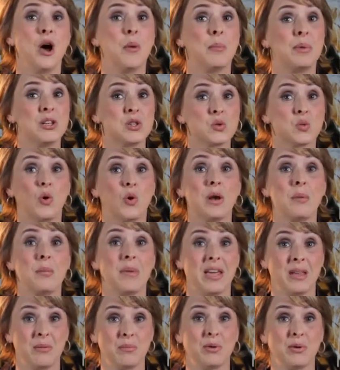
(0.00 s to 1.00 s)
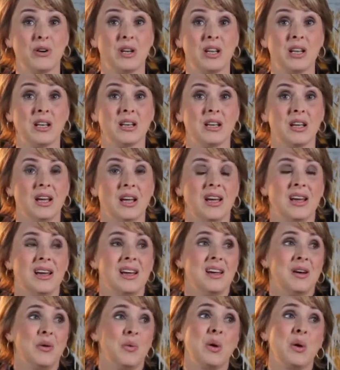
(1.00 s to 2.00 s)
But as one man put it,
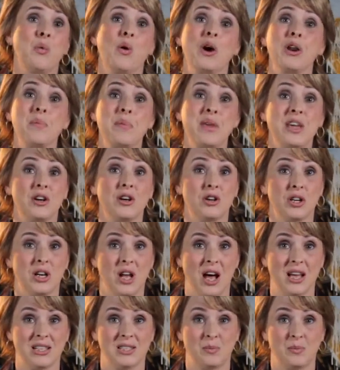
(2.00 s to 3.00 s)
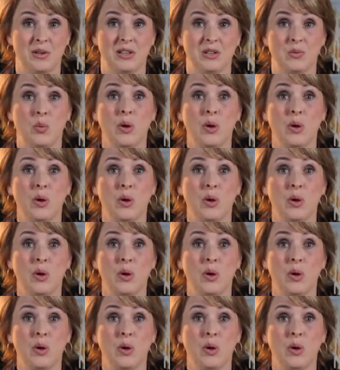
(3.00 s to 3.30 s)
we want to be a good husband.